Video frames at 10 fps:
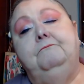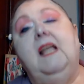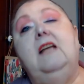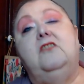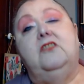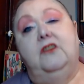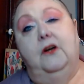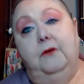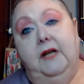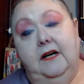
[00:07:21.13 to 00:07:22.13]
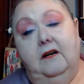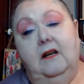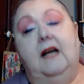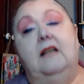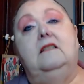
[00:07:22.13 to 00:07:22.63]
it snowed here
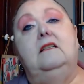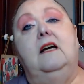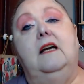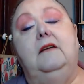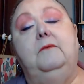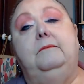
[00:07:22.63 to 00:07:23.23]
last night.